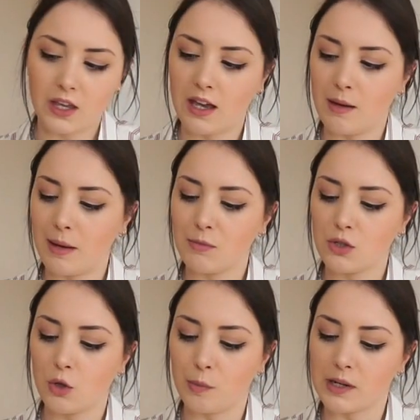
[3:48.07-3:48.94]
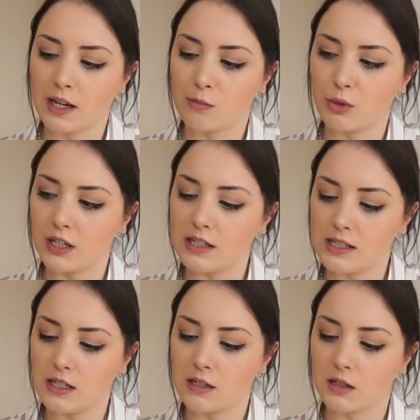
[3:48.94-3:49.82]
I'm just hoping I can break
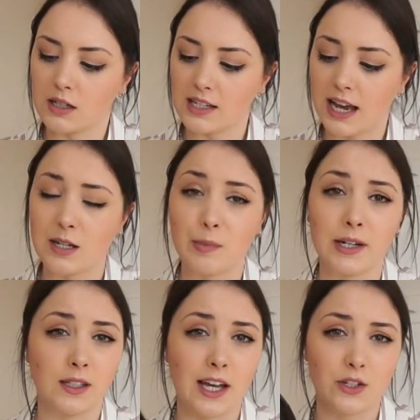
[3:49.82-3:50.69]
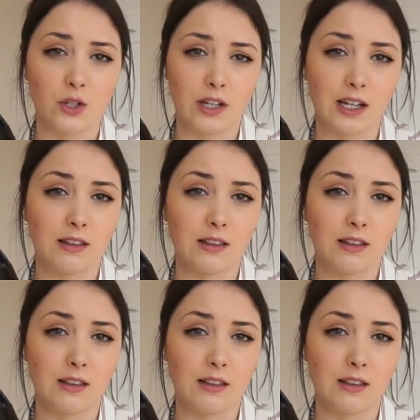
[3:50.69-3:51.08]
these in because I had a pair last year that